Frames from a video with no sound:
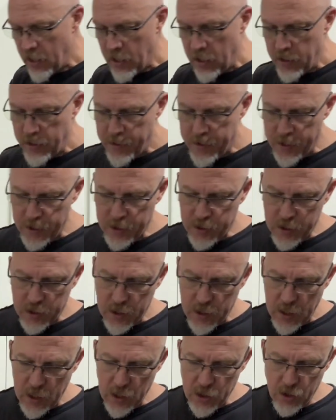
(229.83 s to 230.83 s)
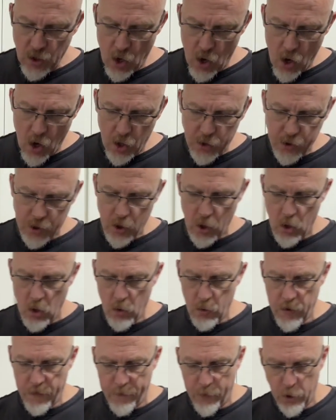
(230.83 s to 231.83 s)
This is
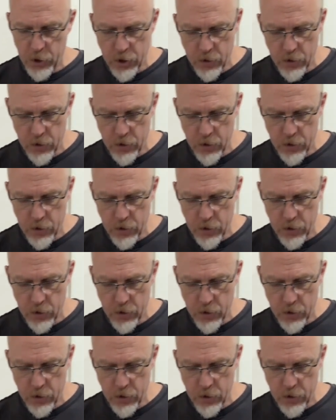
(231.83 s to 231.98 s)
also the first